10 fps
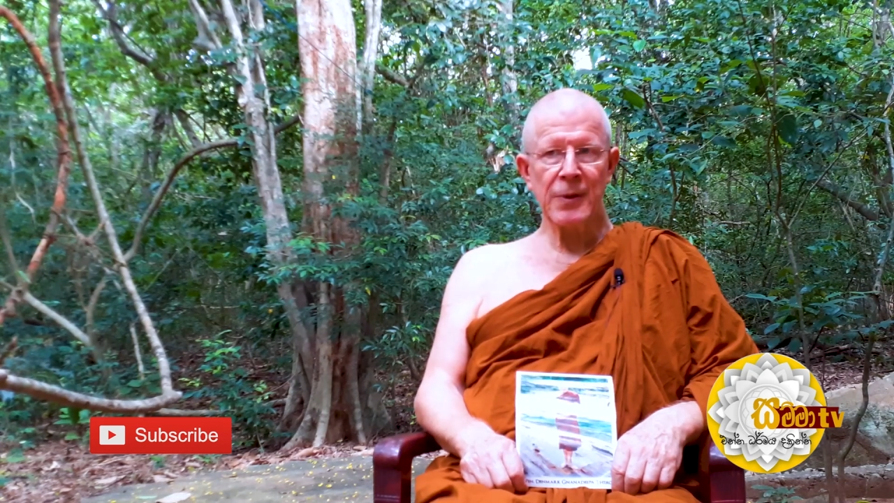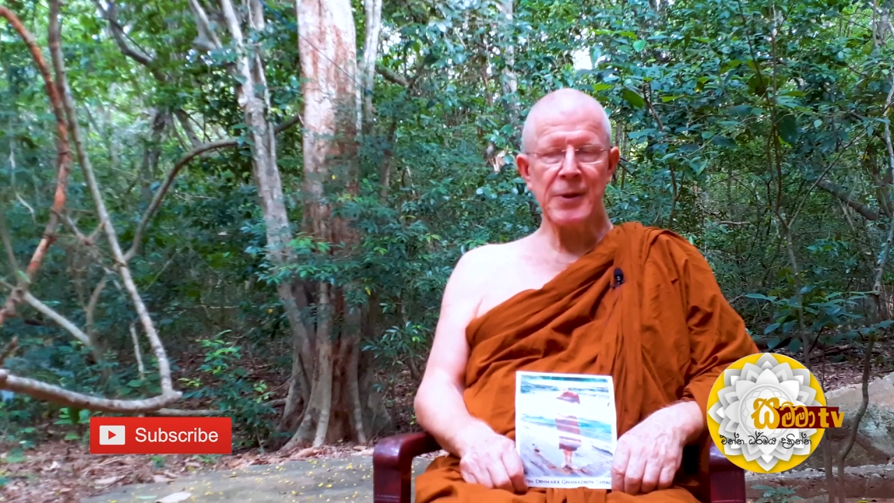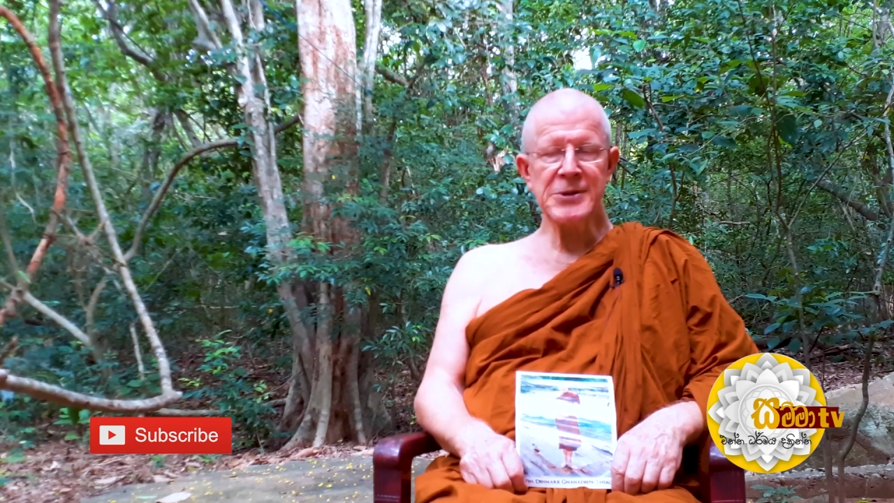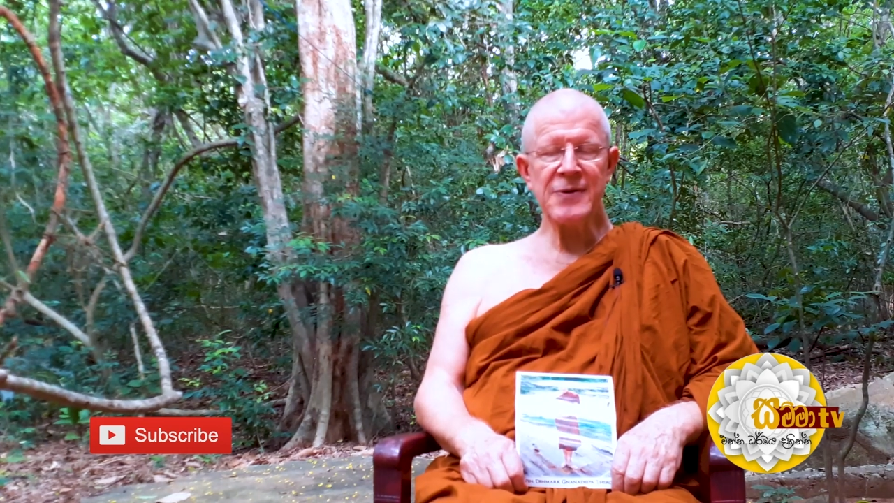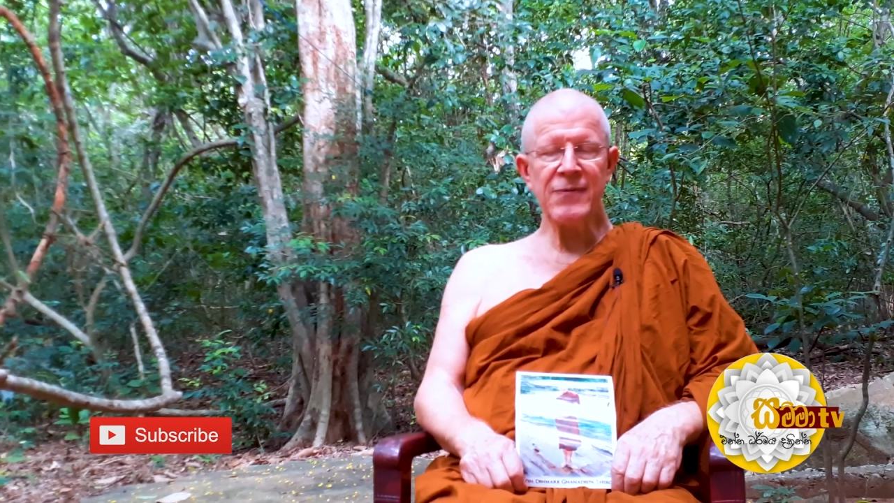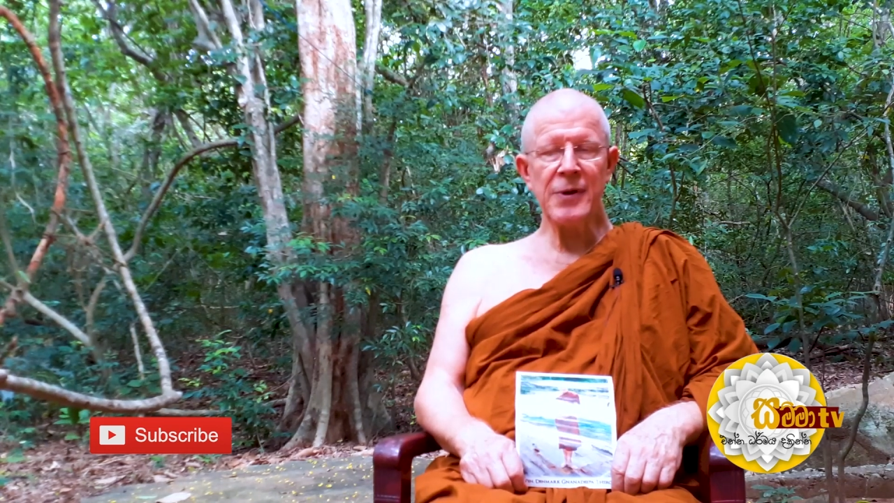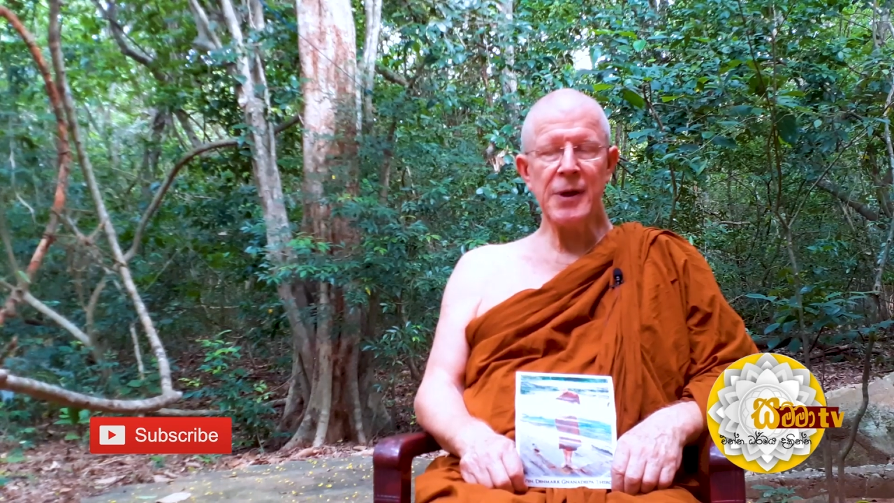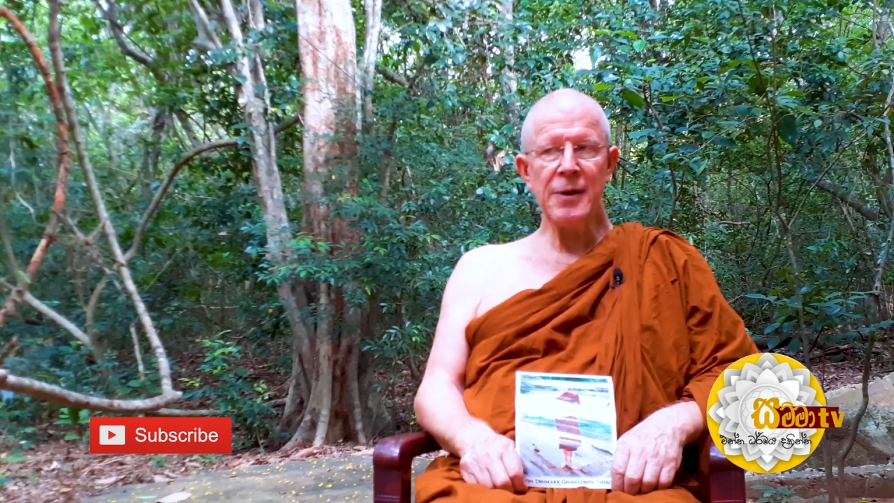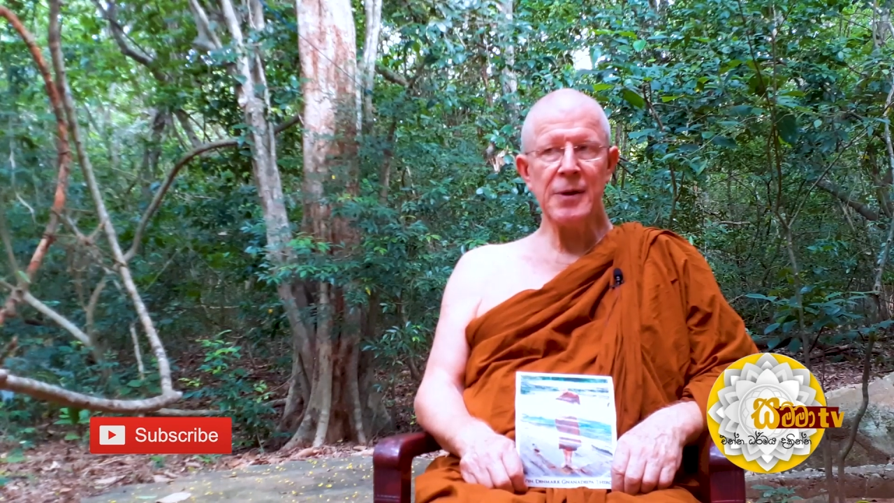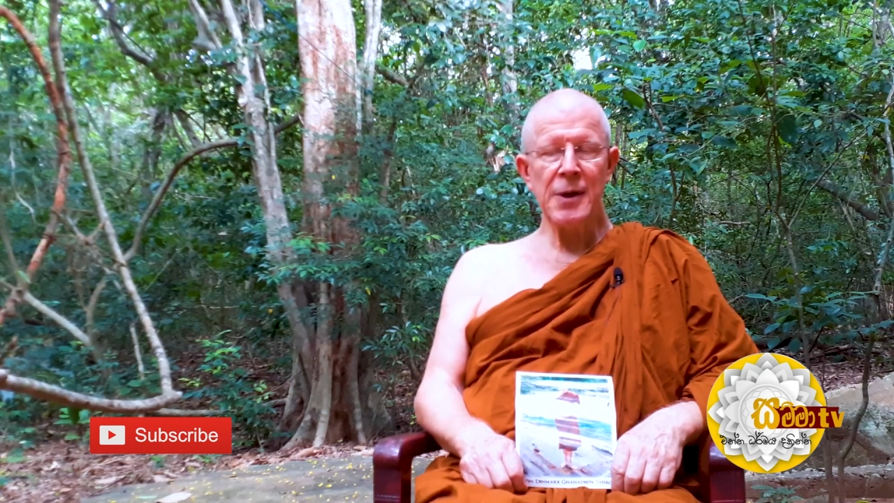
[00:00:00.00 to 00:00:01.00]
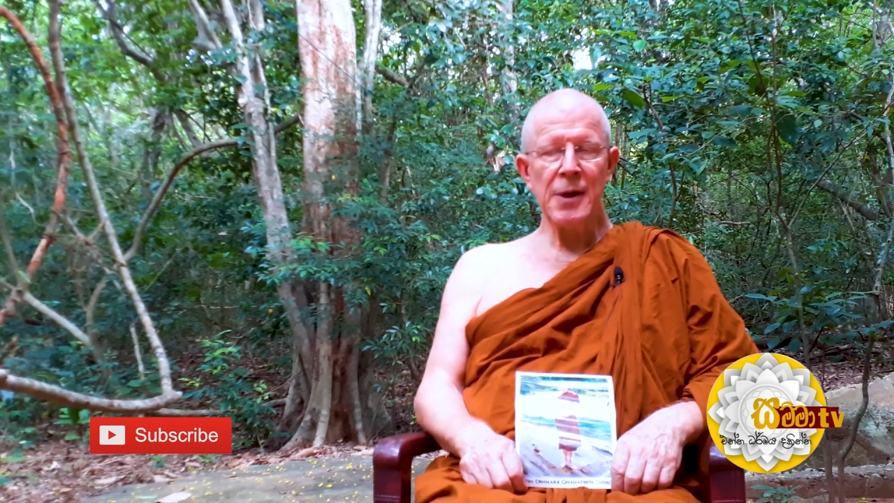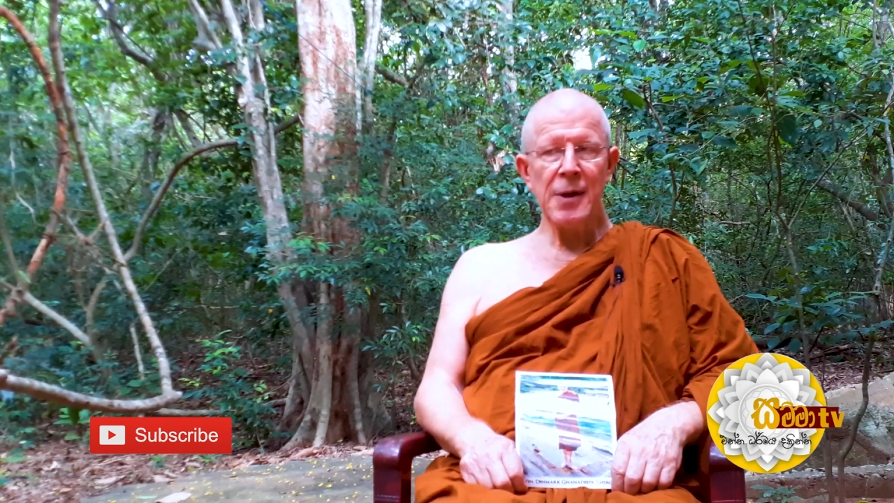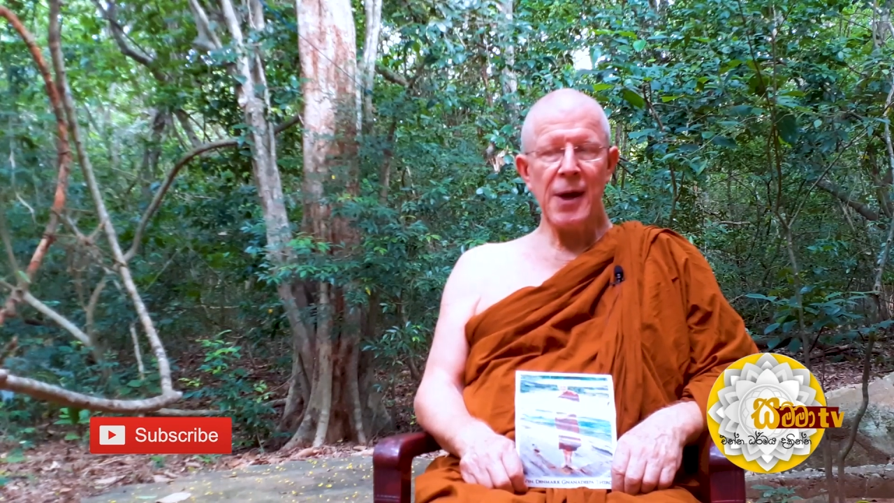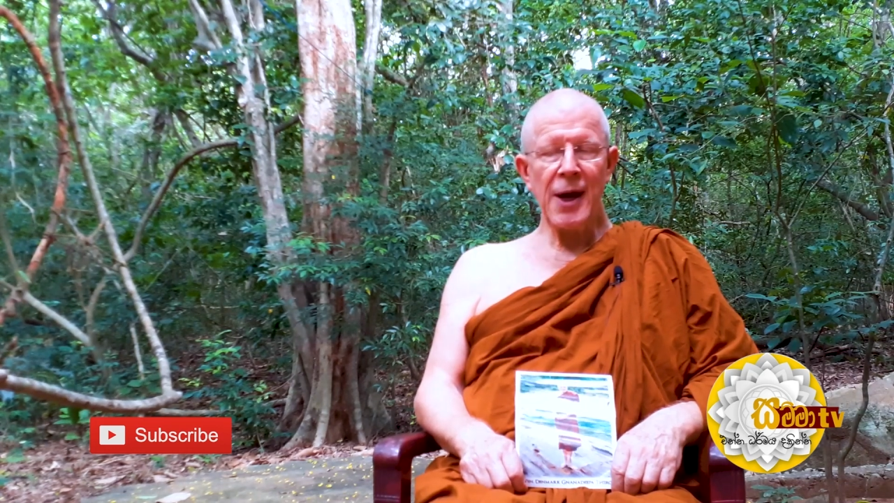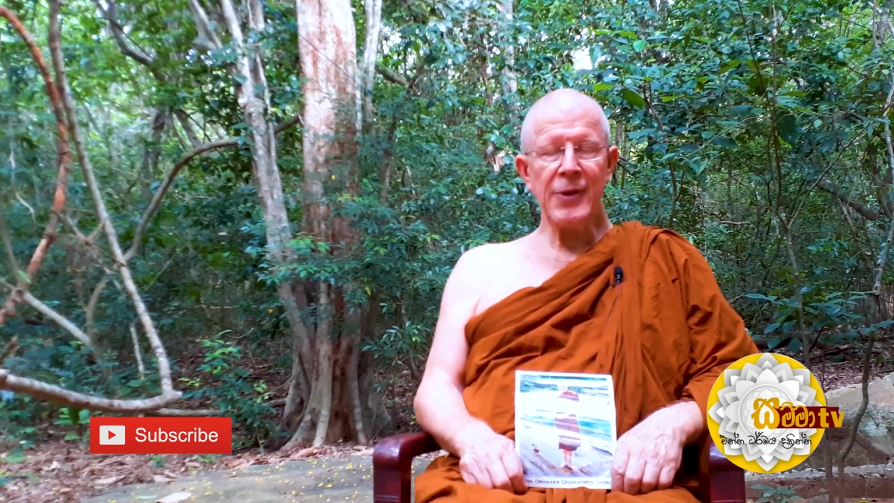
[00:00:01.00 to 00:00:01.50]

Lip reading: It's at